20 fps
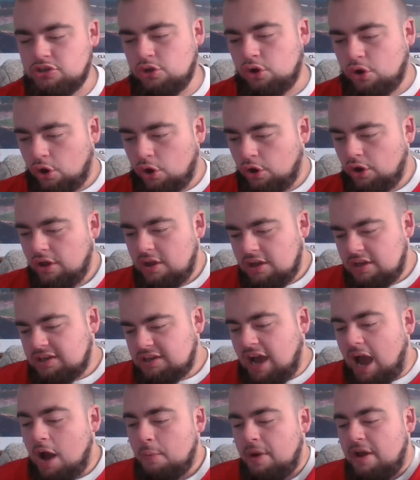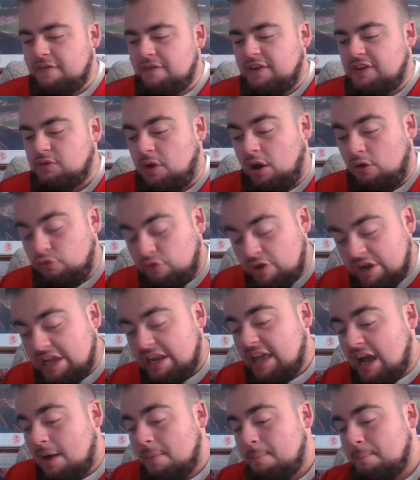So, can't wait for this one. I
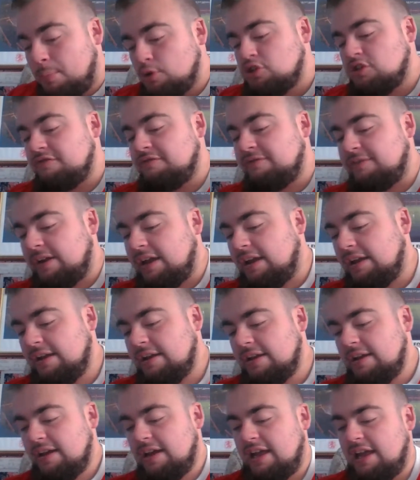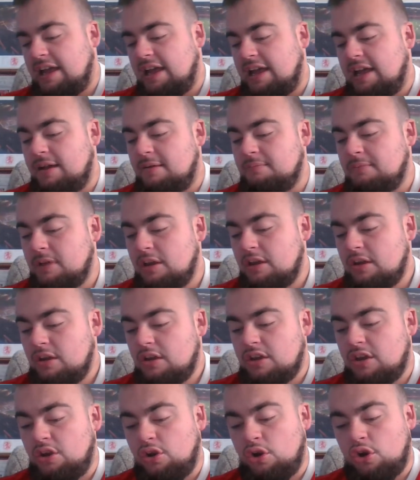really am buzzing for it.
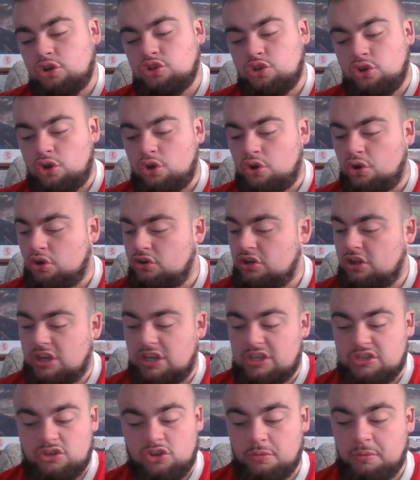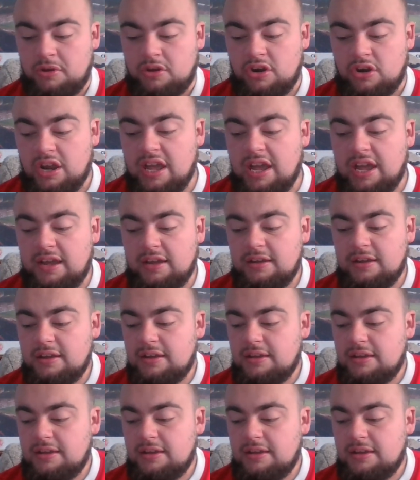You know, so it's going to be great.